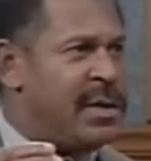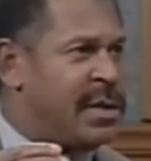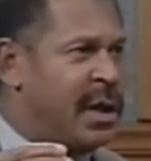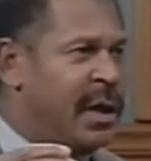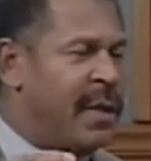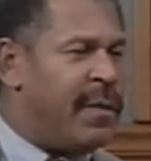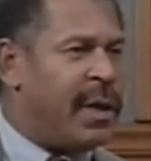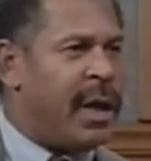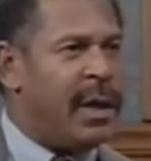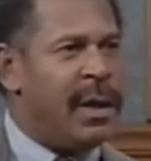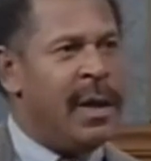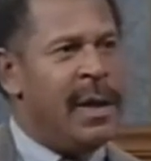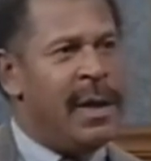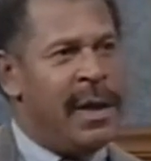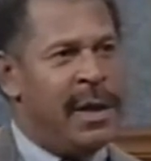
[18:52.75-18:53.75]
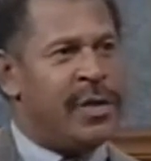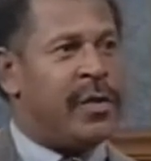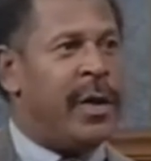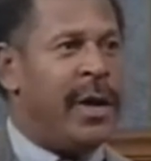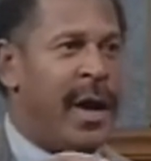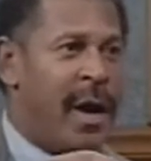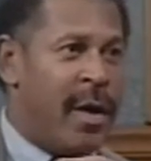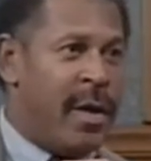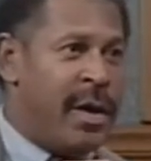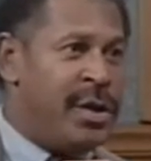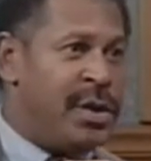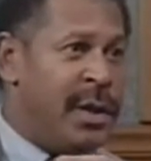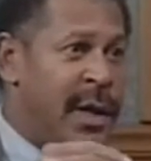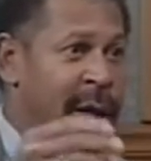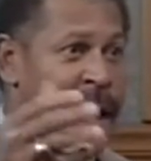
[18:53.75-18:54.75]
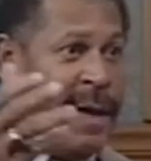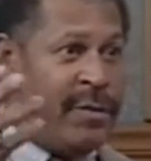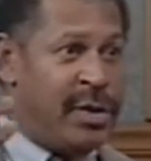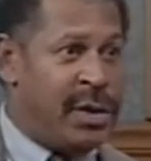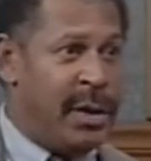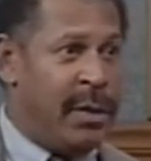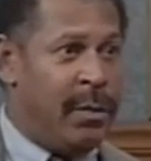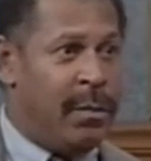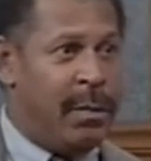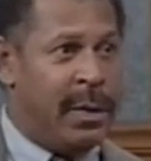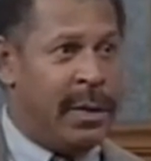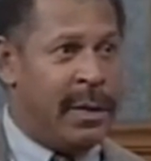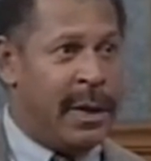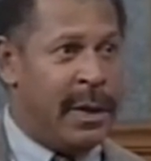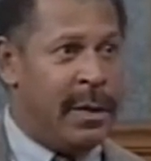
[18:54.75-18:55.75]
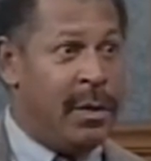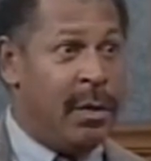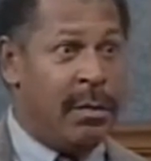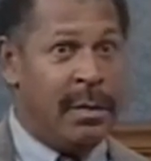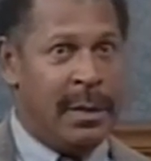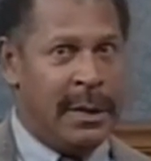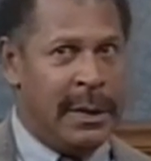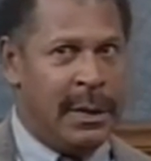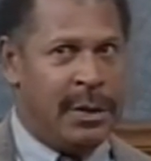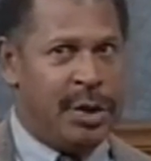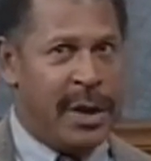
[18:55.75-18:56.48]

the significant history and heritage, and then obviously with uh, you know uh,